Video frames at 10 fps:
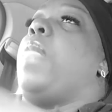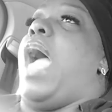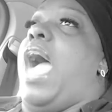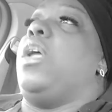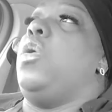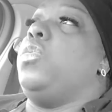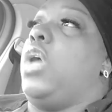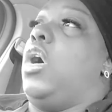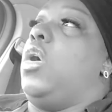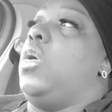I don't
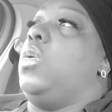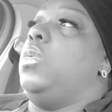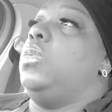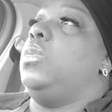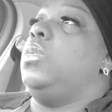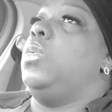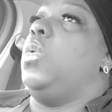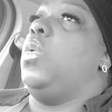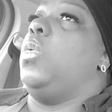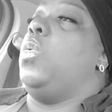know
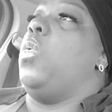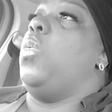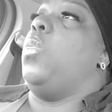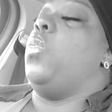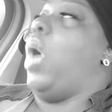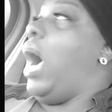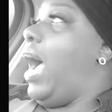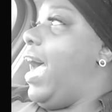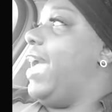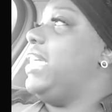
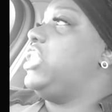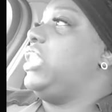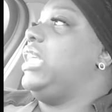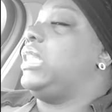why she